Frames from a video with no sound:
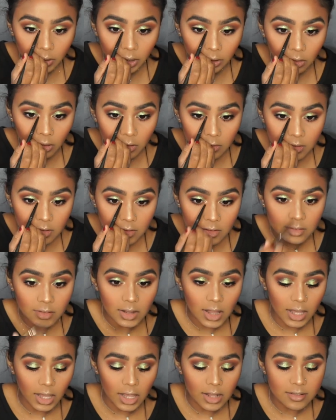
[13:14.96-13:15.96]
Because this is
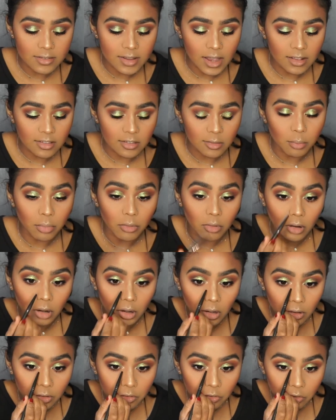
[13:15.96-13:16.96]
like a dense
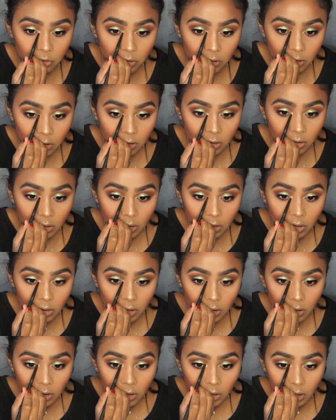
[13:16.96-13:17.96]
brush,
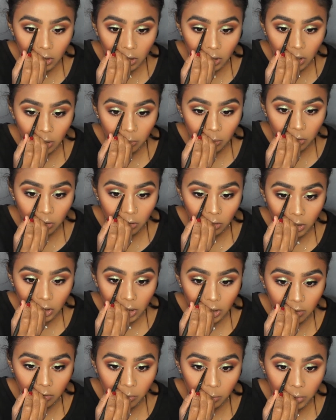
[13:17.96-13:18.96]
I'm not
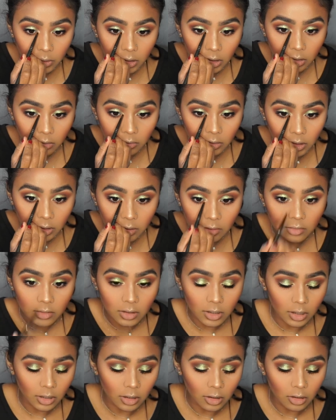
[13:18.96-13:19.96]

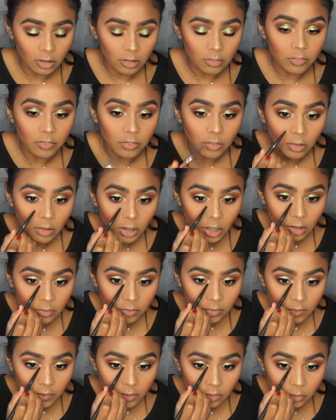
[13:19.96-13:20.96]
experiencing a lot of fallout
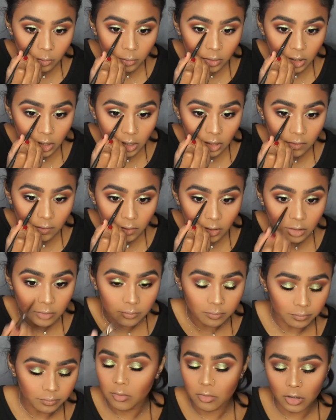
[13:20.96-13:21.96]
for this one either.
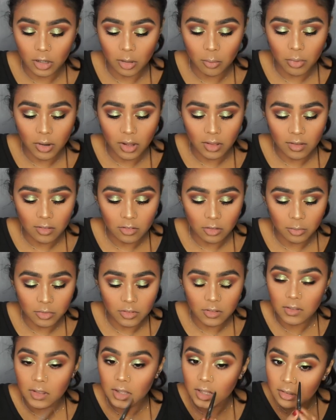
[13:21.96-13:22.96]
I'm just going to bring this up
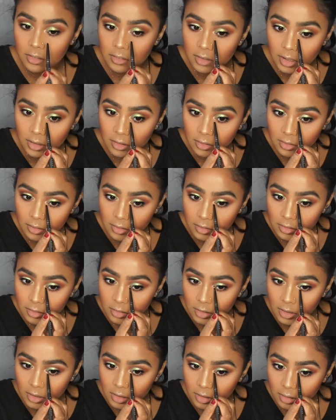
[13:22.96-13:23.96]
to the
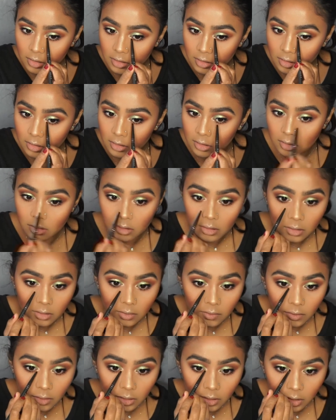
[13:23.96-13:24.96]
intensity
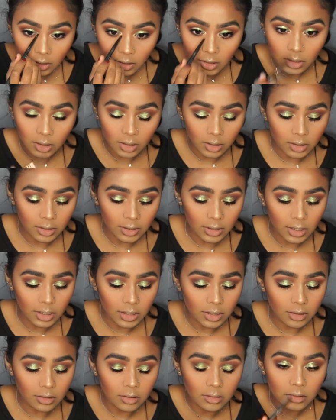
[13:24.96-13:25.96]
that I
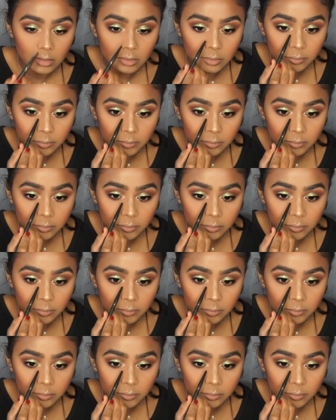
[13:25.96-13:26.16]
like,